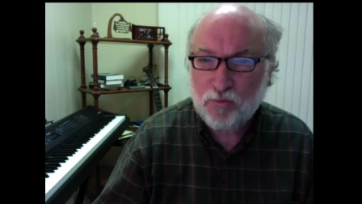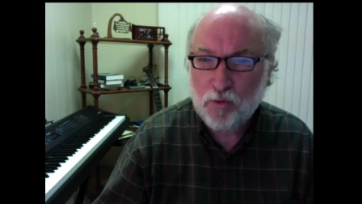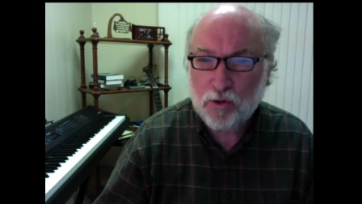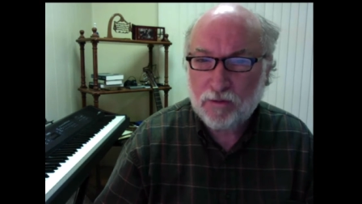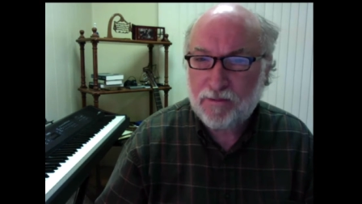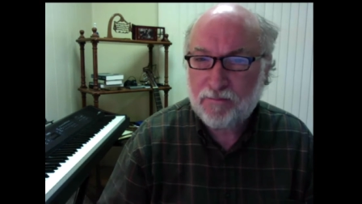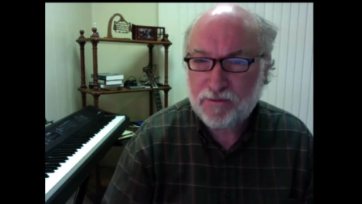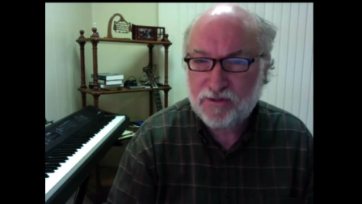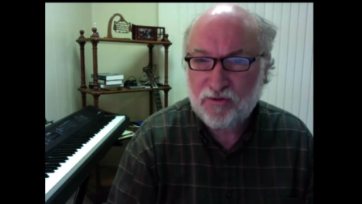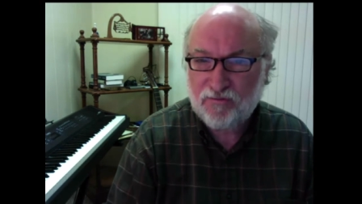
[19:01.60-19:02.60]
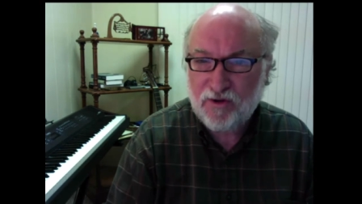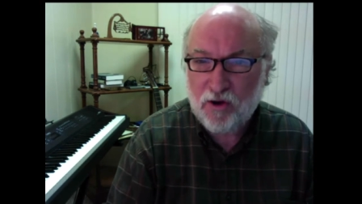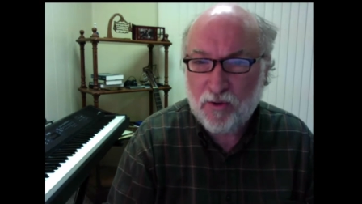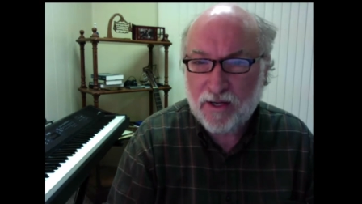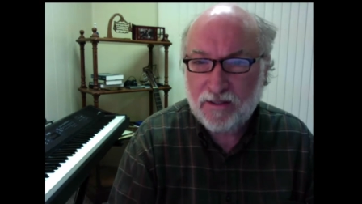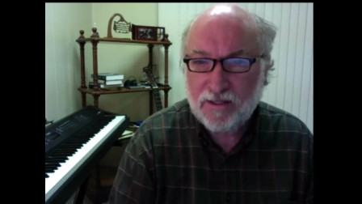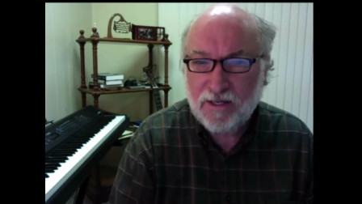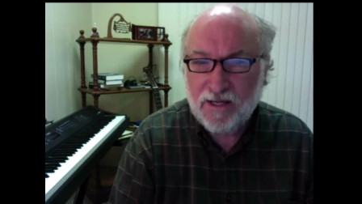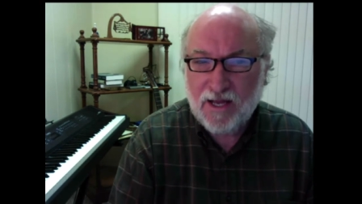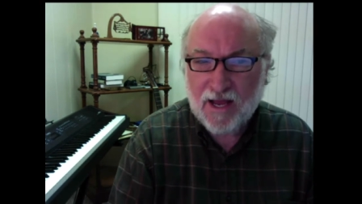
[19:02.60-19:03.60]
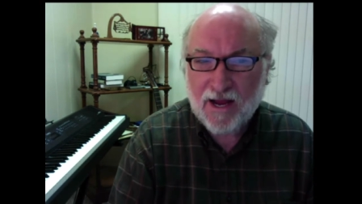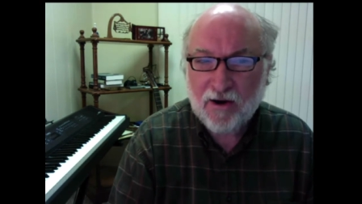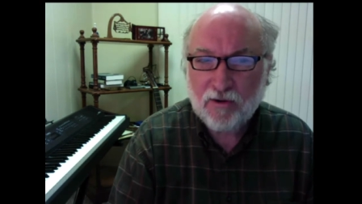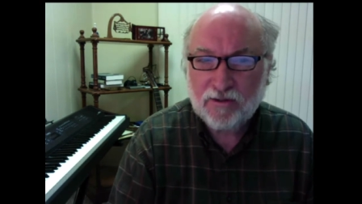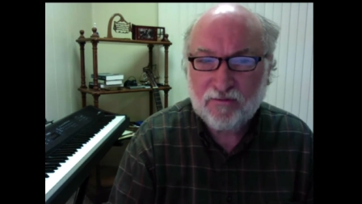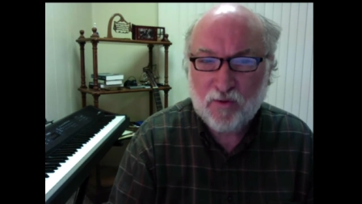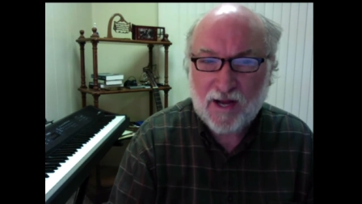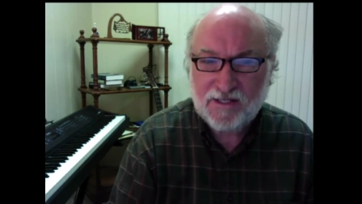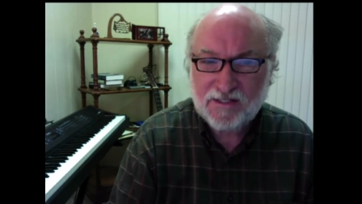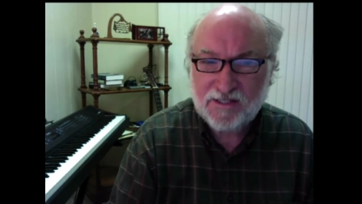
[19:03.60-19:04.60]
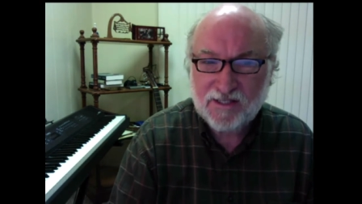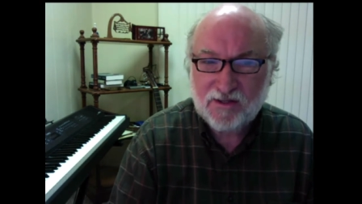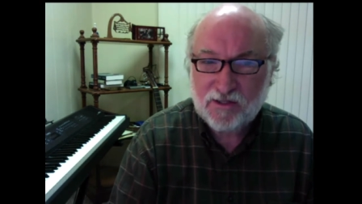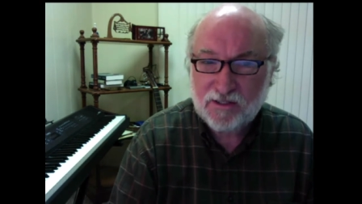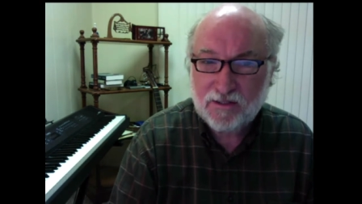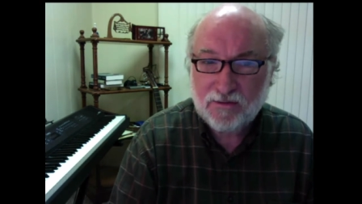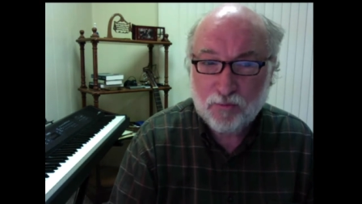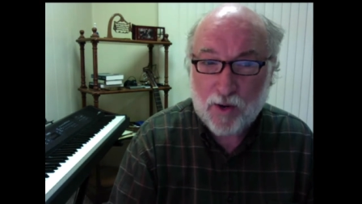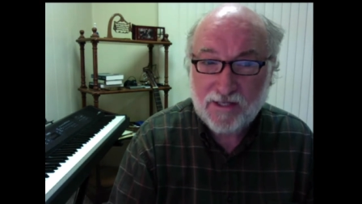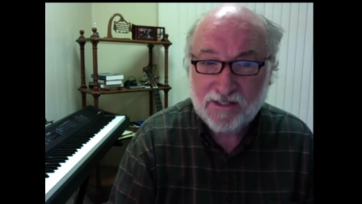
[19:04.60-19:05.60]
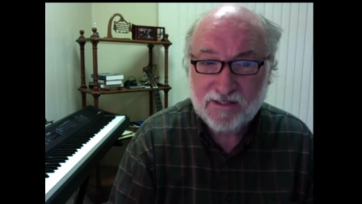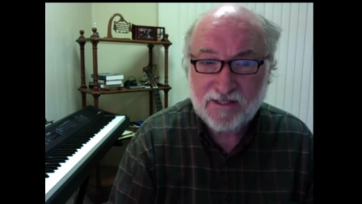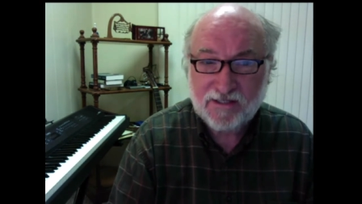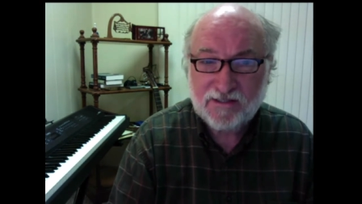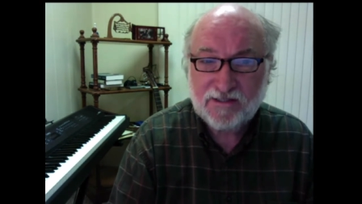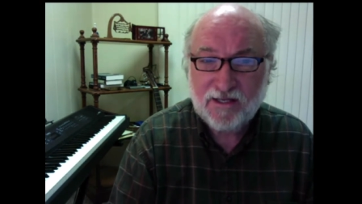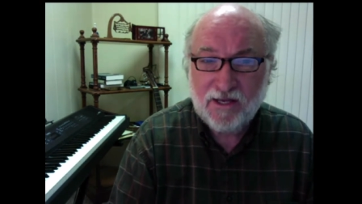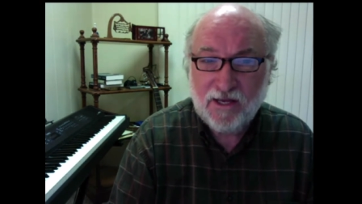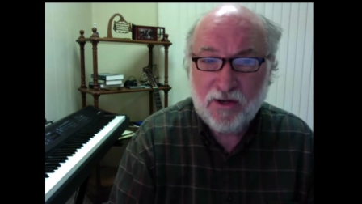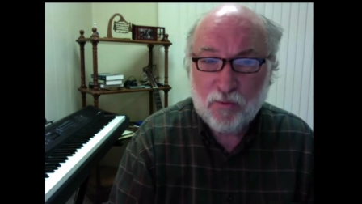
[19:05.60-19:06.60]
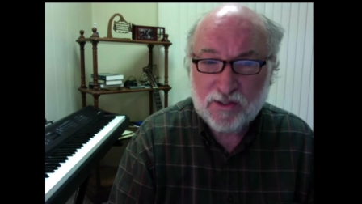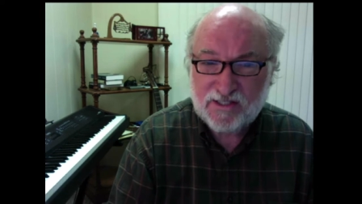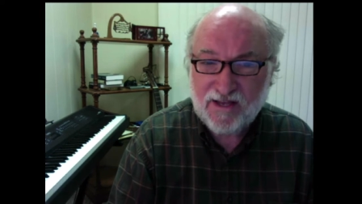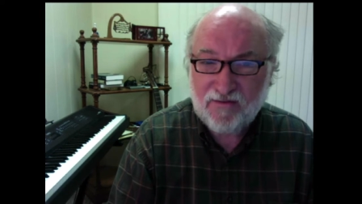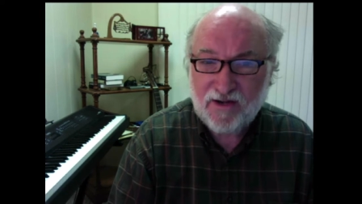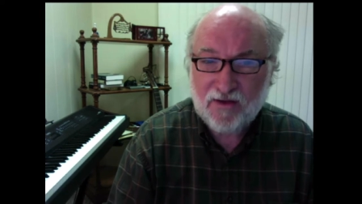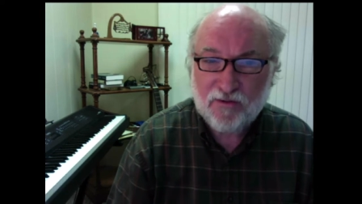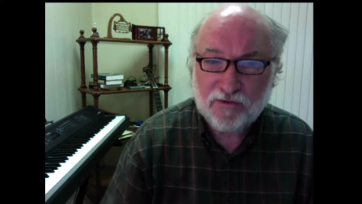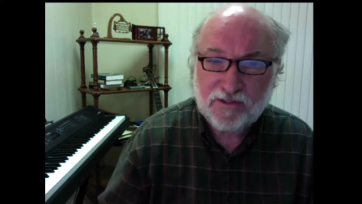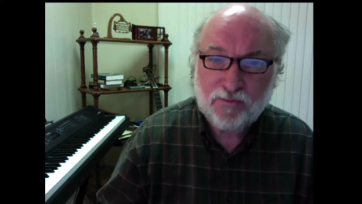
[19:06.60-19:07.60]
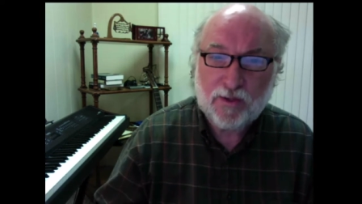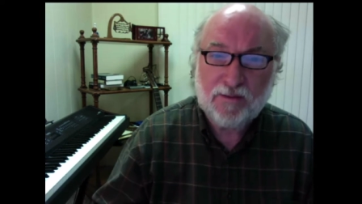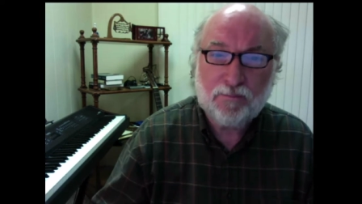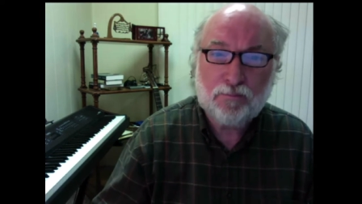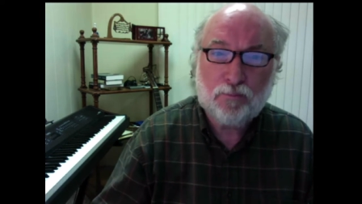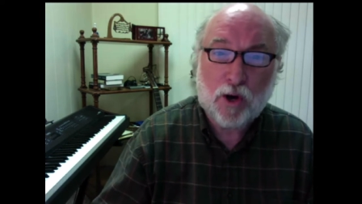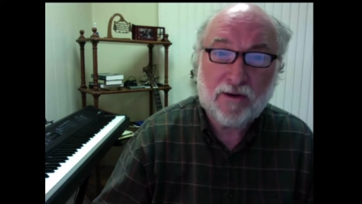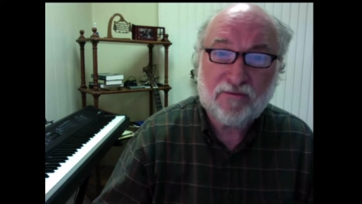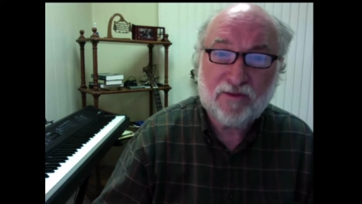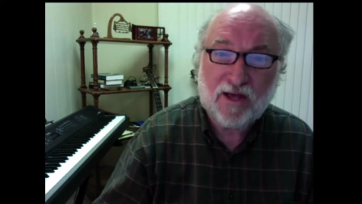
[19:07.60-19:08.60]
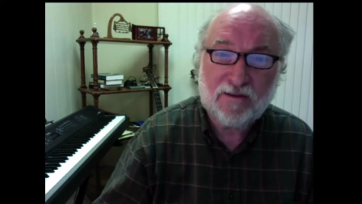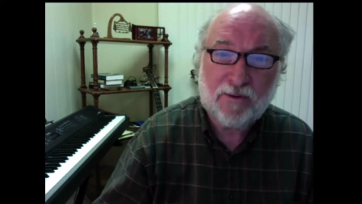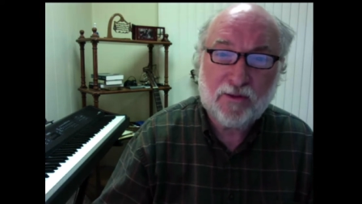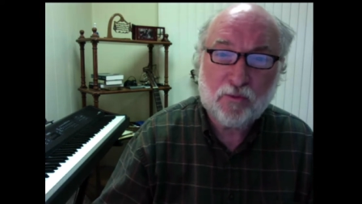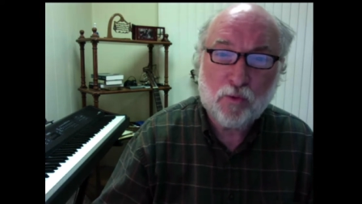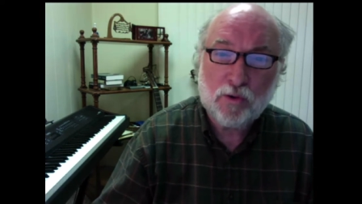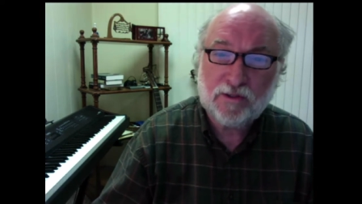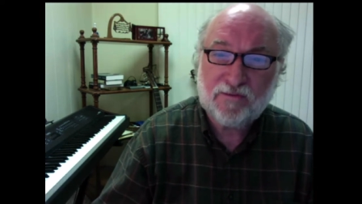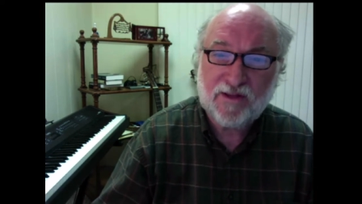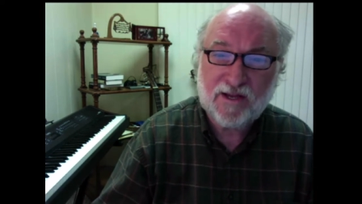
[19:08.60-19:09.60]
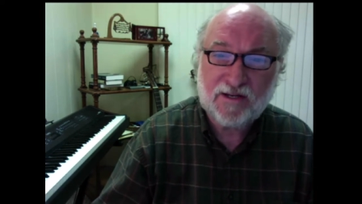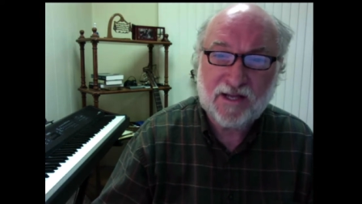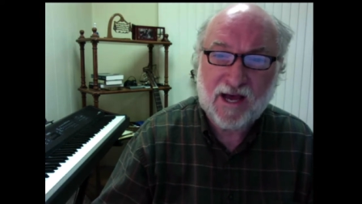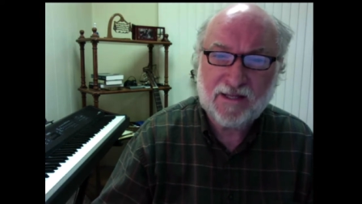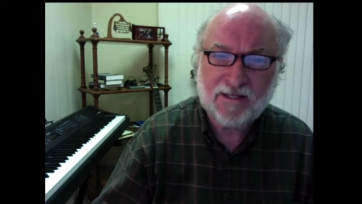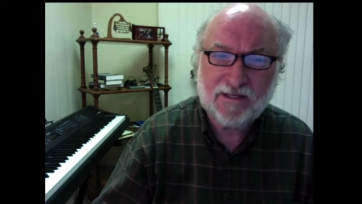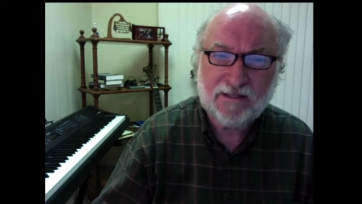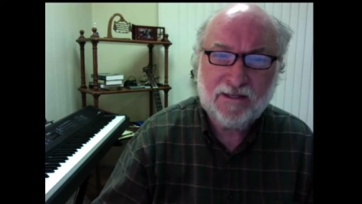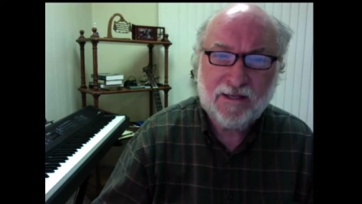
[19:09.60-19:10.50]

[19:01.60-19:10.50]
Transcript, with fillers: world, but preserved Noah, a herald of righteousness, righteousness, with seven others, when he brought a flood upon the world of the ungodly,